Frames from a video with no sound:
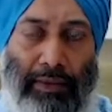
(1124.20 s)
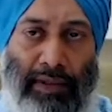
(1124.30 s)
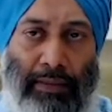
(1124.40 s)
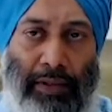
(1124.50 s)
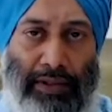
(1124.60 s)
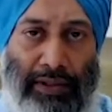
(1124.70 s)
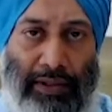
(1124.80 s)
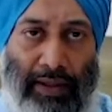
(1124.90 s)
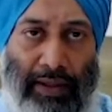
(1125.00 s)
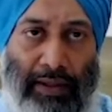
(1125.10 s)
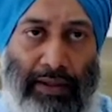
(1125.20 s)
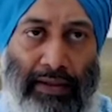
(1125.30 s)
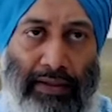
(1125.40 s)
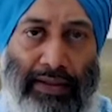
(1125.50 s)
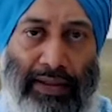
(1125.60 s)
commercial
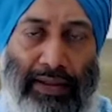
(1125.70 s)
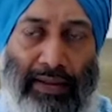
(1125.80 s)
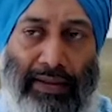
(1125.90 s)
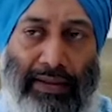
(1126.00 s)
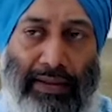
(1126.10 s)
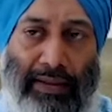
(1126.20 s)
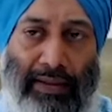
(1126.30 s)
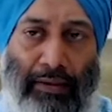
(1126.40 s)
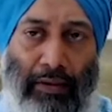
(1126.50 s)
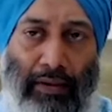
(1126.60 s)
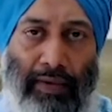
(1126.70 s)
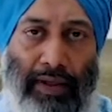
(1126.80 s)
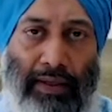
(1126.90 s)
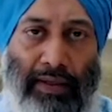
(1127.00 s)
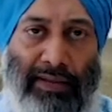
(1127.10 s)
vehicles, and let's say all
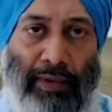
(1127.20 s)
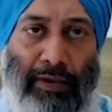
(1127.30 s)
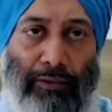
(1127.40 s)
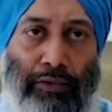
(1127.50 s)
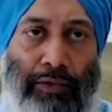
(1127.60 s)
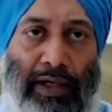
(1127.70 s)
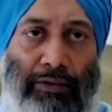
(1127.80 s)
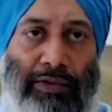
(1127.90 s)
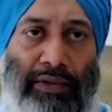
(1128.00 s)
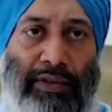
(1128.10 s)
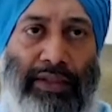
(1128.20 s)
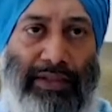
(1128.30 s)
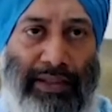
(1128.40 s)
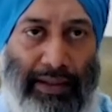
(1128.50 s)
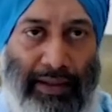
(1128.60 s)
vehicles above 2000
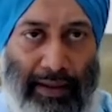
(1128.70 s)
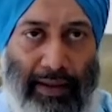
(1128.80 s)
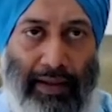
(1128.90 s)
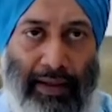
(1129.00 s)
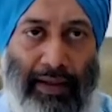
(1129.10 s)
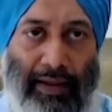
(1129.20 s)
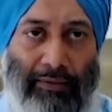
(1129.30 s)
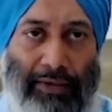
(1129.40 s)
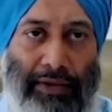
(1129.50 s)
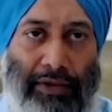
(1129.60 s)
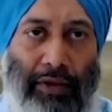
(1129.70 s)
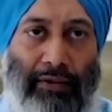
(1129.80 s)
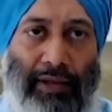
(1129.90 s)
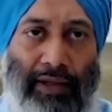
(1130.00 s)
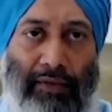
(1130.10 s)
cc, which is not
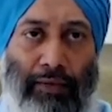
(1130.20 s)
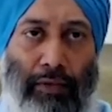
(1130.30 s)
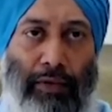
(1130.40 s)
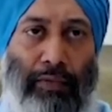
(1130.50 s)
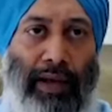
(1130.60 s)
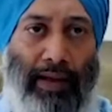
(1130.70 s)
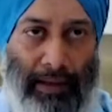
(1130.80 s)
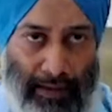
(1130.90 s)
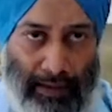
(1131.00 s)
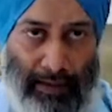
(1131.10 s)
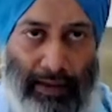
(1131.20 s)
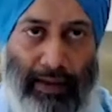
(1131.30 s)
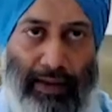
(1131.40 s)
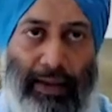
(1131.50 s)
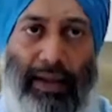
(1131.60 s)
really a vote bank.
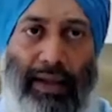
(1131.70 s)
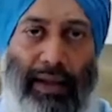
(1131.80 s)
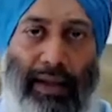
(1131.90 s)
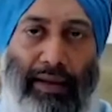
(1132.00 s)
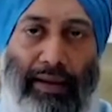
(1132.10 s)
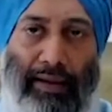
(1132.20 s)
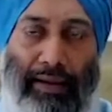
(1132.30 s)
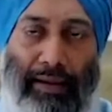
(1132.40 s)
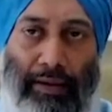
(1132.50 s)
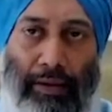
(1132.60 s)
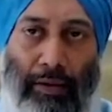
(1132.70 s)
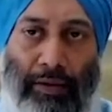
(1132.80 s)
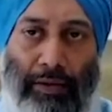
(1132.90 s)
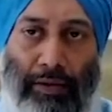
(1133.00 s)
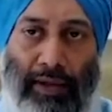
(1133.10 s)
And
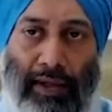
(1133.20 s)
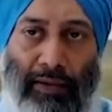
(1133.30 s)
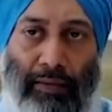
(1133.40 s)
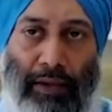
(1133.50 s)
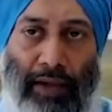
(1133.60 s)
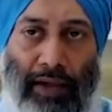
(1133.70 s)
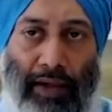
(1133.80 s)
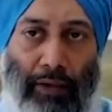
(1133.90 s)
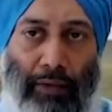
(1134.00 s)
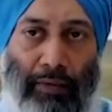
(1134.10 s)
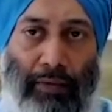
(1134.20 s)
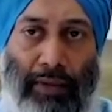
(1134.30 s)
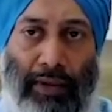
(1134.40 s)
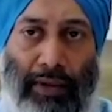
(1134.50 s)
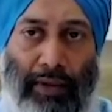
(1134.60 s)
also that would allow
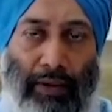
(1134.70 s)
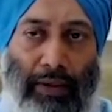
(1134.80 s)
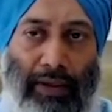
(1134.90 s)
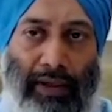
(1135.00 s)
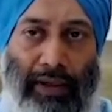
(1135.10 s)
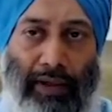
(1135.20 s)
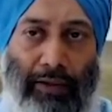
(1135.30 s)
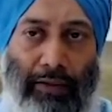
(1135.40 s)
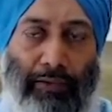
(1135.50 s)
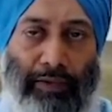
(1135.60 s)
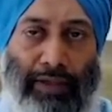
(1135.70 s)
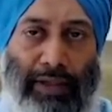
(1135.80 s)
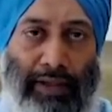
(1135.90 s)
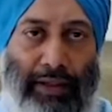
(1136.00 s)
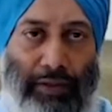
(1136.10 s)
all kind of
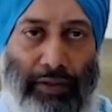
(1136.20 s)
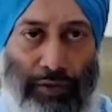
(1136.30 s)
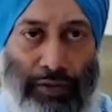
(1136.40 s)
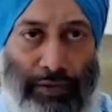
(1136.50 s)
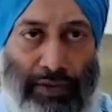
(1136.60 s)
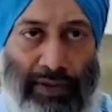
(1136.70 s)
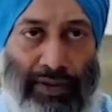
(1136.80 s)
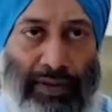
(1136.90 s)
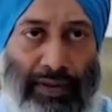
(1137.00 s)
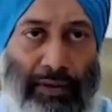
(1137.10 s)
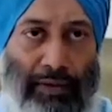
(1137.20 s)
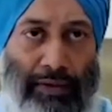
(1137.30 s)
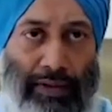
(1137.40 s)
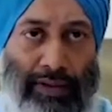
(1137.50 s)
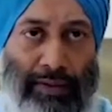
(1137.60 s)
teething issues with the
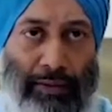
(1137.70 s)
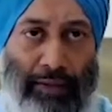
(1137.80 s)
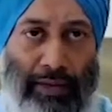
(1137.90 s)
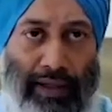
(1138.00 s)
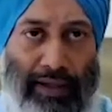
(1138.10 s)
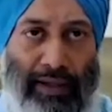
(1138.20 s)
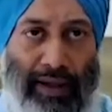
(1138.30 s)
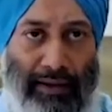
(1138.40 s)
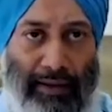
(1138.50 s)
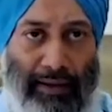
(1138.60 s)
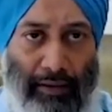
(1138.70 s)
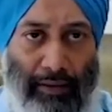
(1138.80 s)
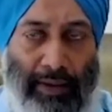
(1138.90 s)
ecosystem to get ironed out.